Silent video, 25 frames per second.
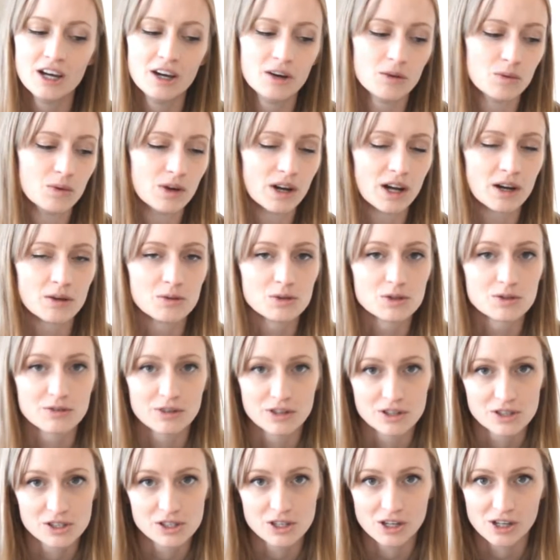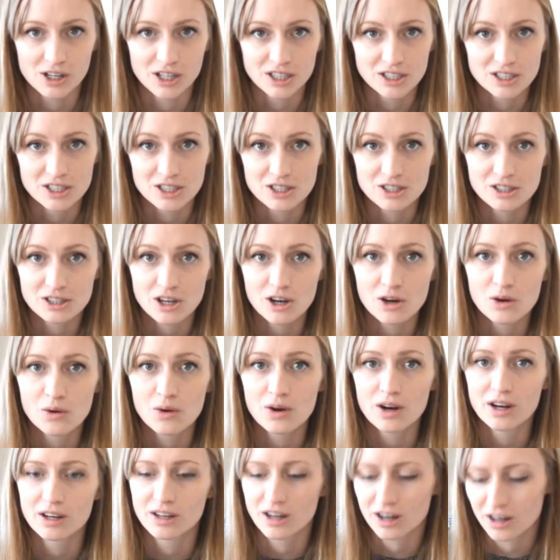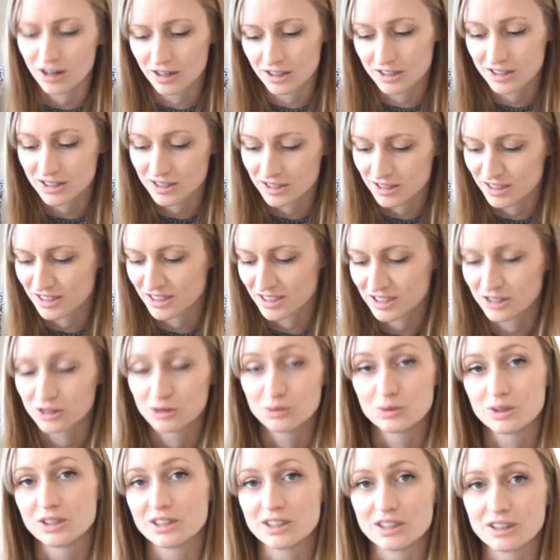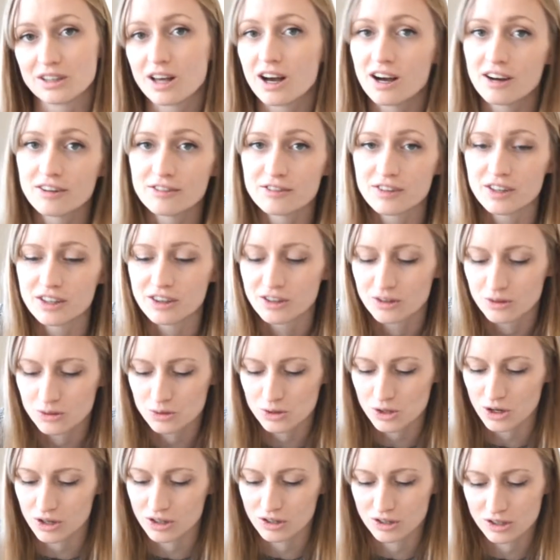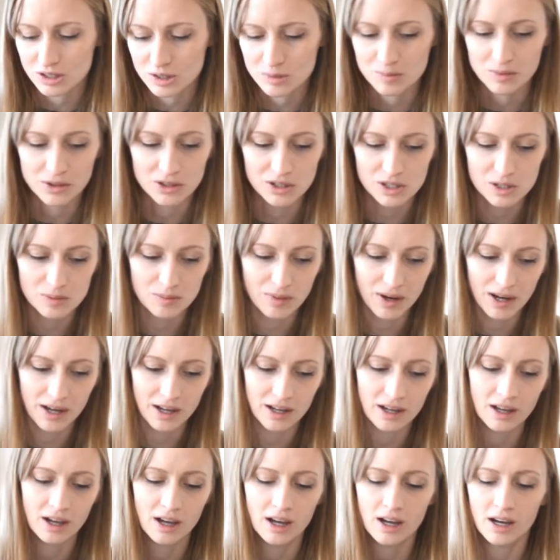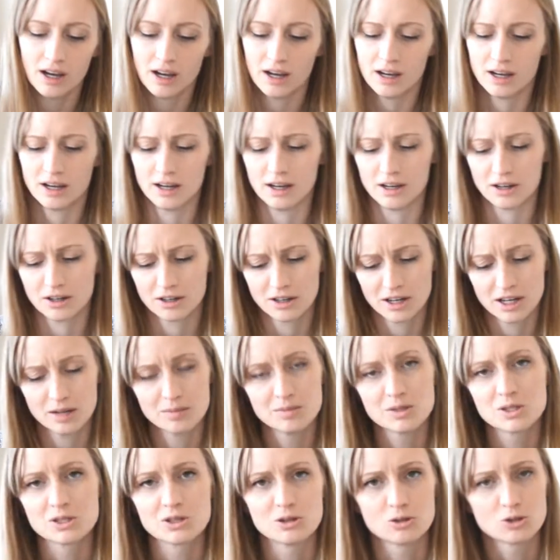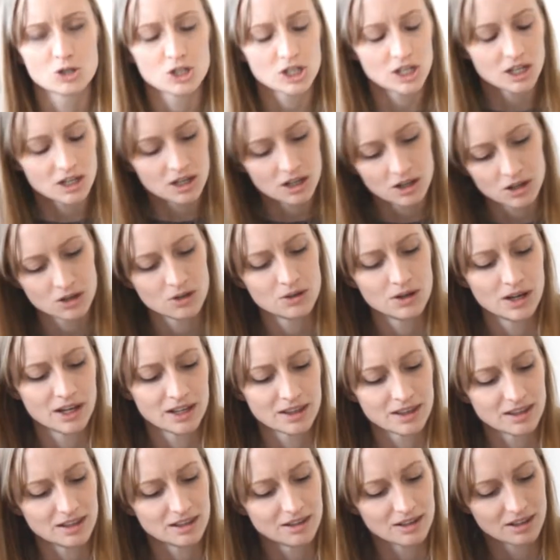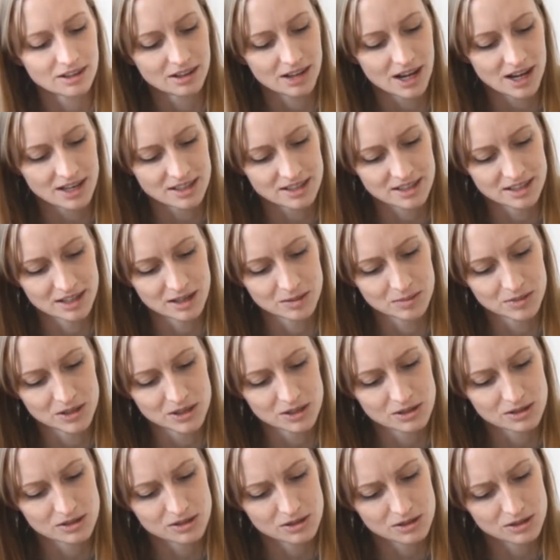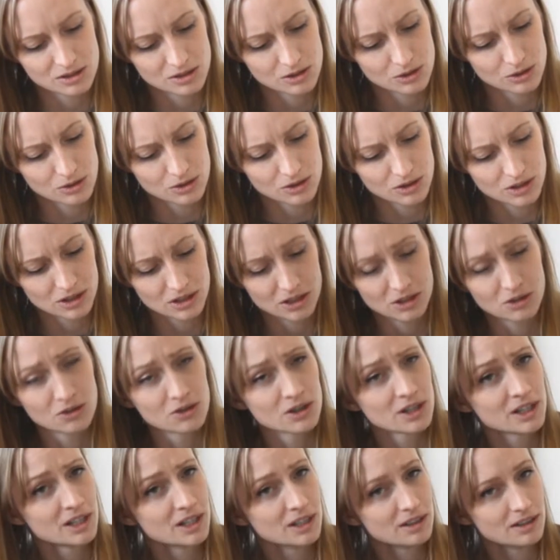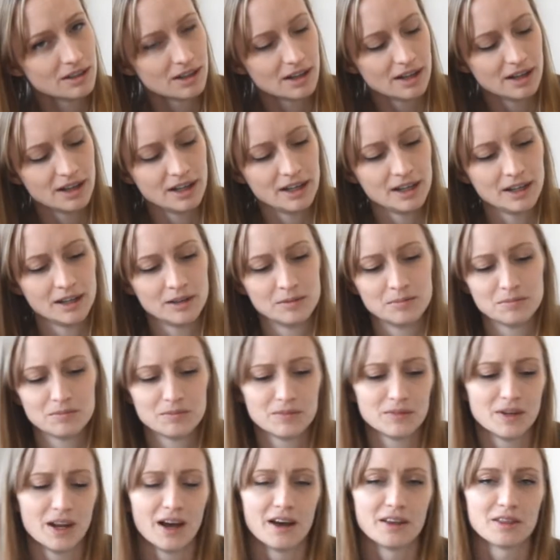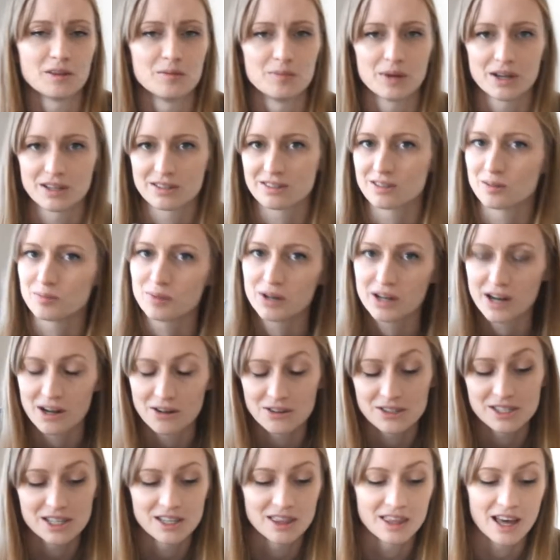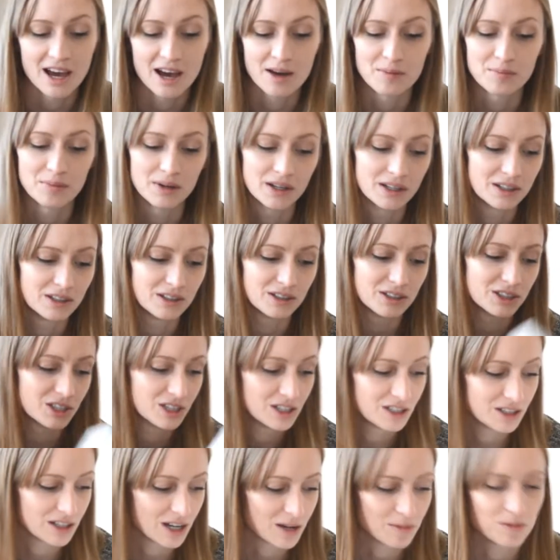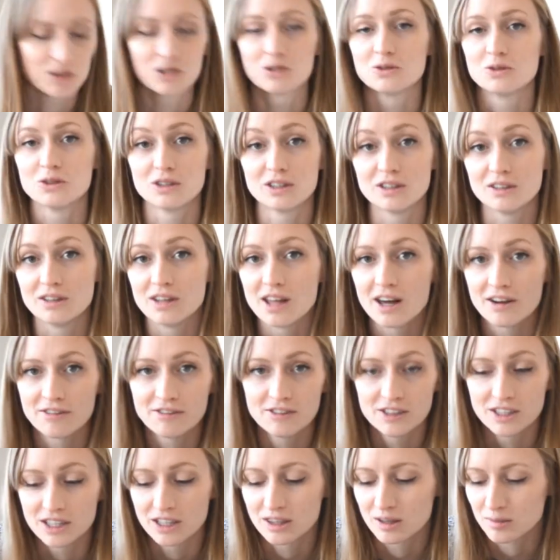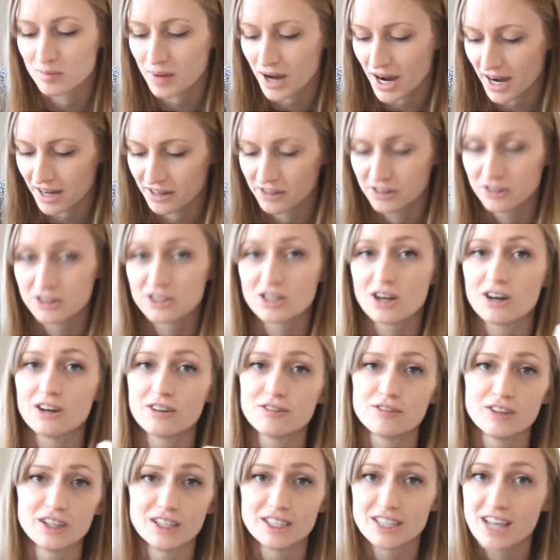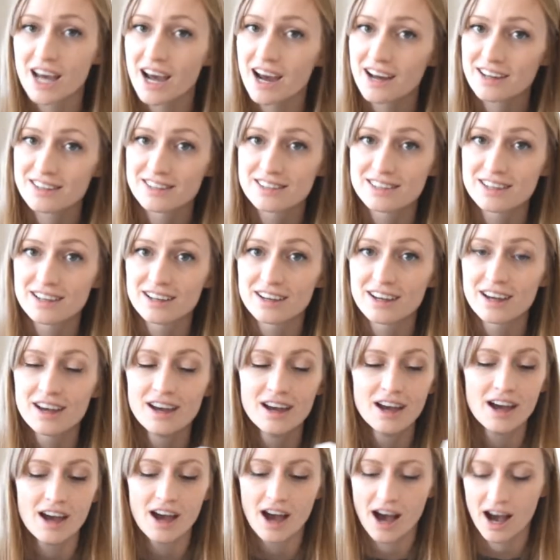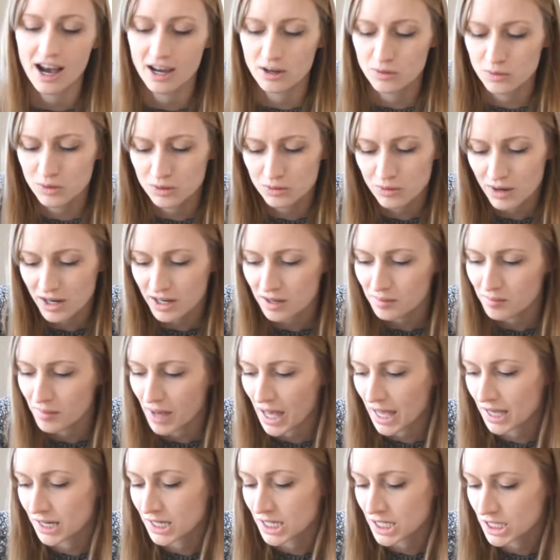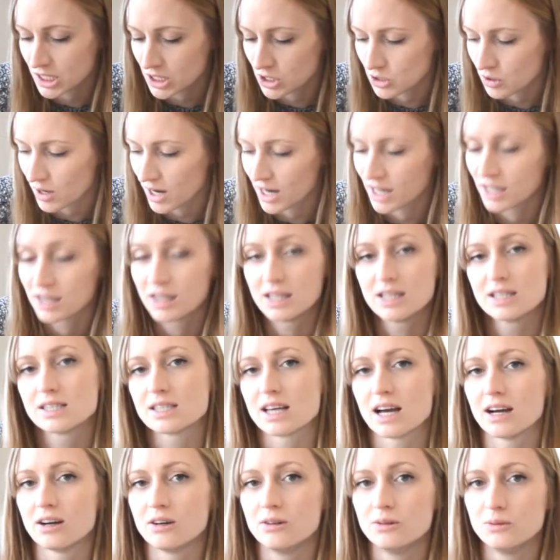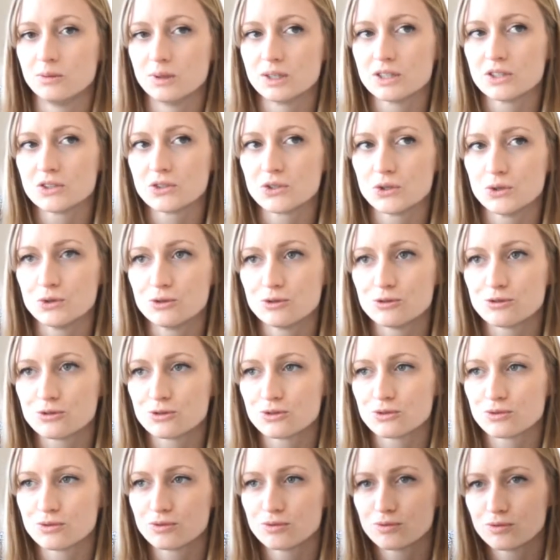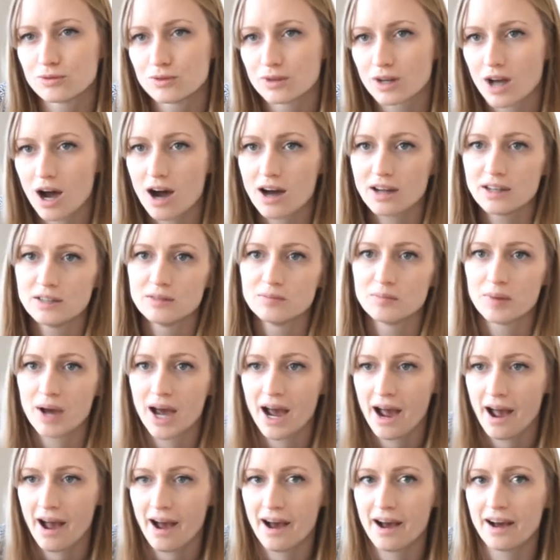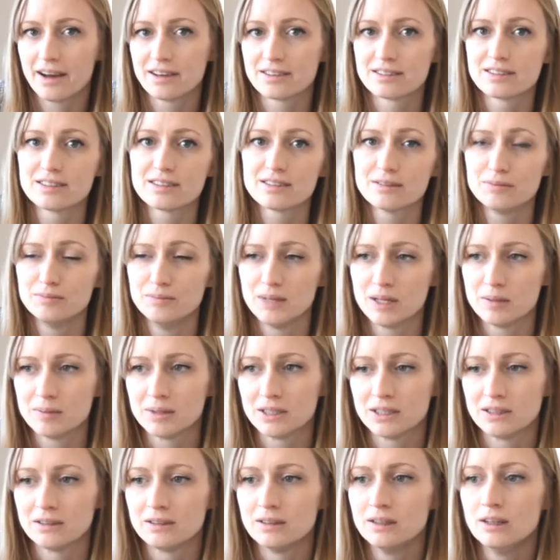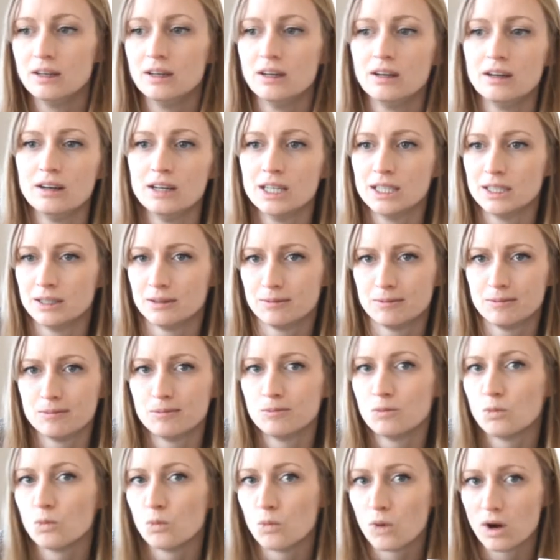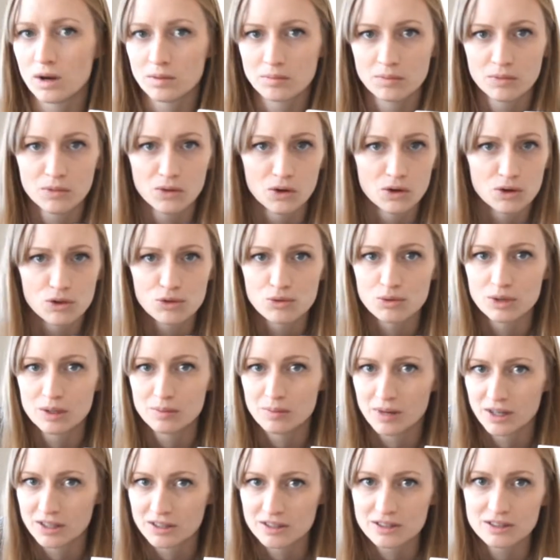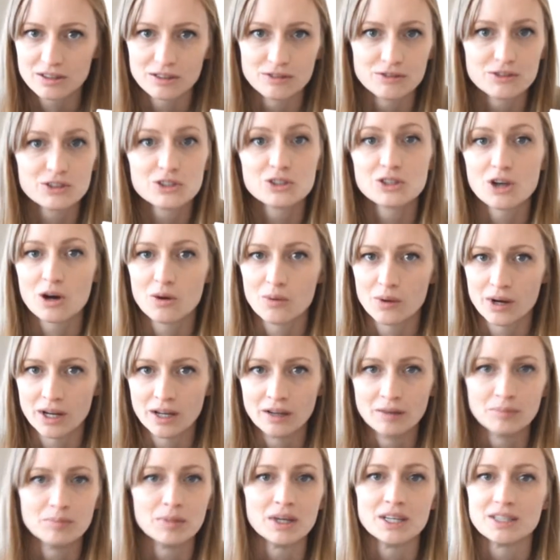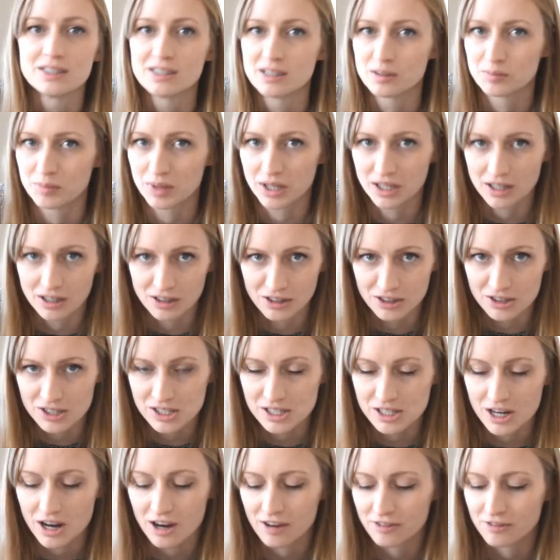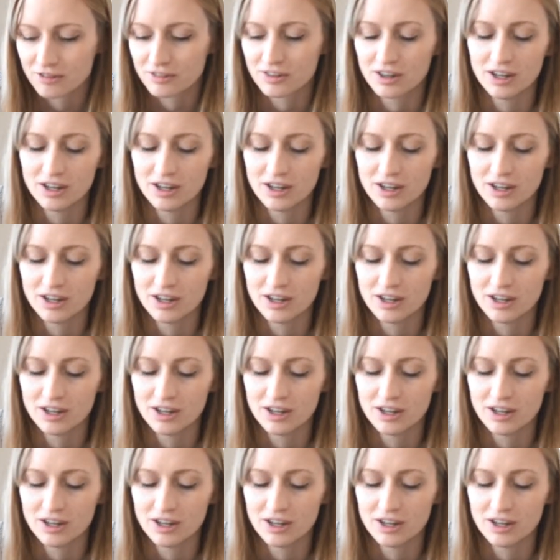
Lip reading: when I was first starting to sew, and honestly still really love, and those are these books by Her name is Yoshiko. I think her last name is Tsukiori. Not the best at pronouncing that, but she's absolutely lovely. The patterns are fantastic. I would recommend trying these out once you've gotten past maybe 1 or 3 months of sewing basic beginner stuff,